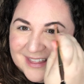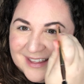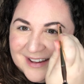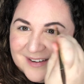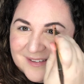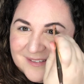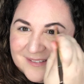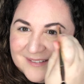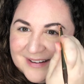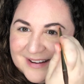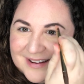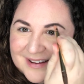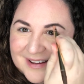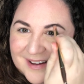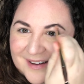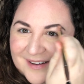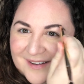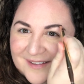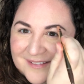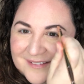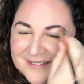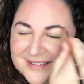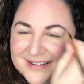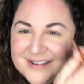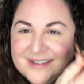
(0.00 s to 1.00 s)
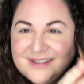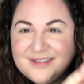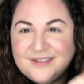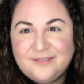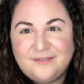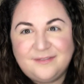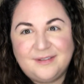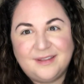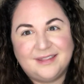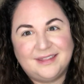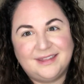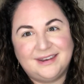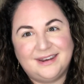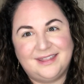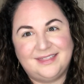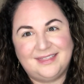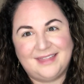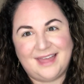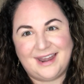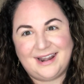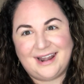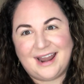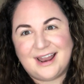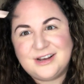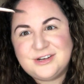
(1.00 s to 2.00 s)
There we go, just filling in
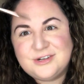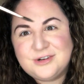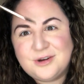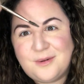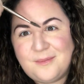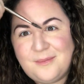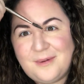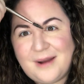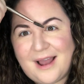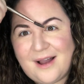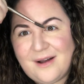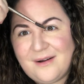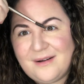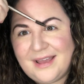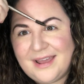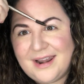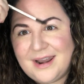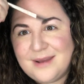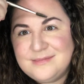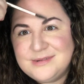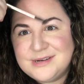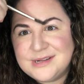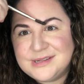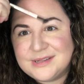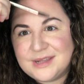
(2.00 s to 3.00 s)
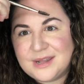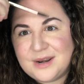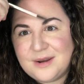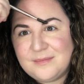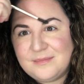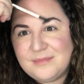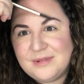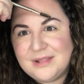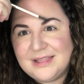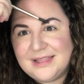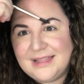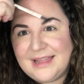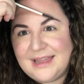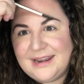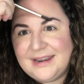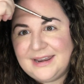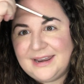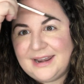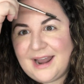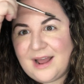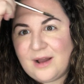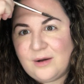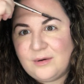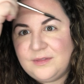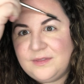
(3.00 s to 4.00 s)
that natural brow, and I'm just gonna blend
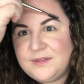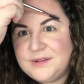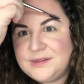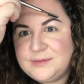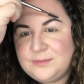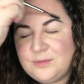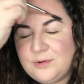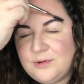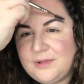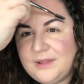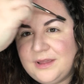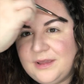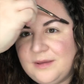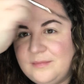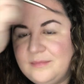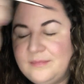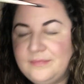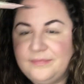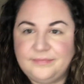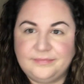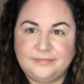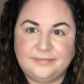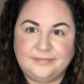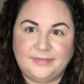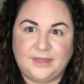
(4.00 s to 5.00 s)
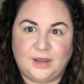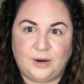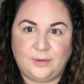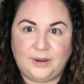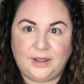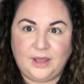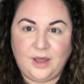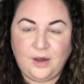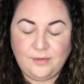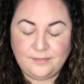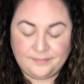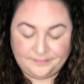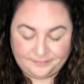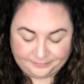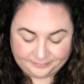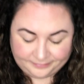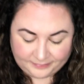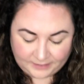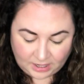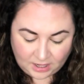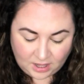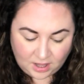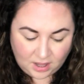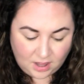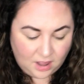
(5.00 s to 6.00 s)
it out with the spoolie. There we go.
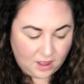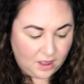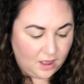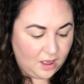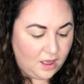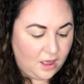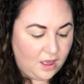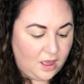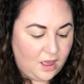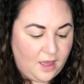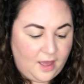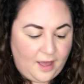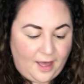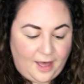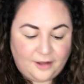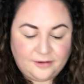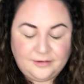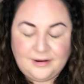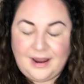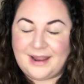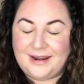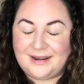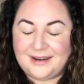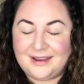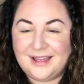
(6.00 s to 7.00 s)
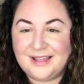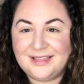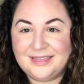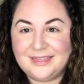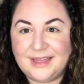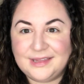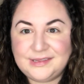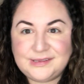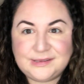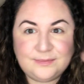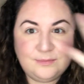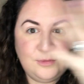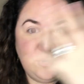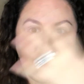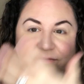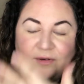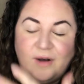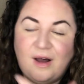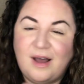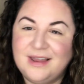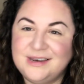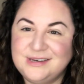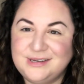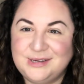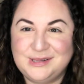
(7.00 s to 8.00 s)
All right, let's move
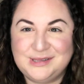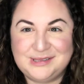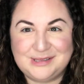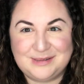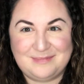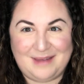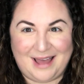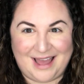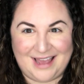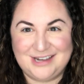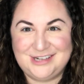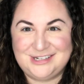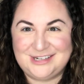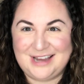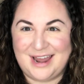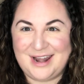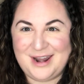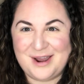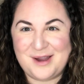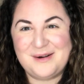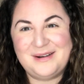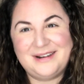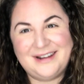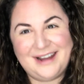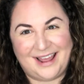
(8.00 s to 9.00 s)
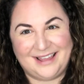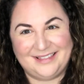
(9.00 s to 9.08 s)
on to some eyeshadow and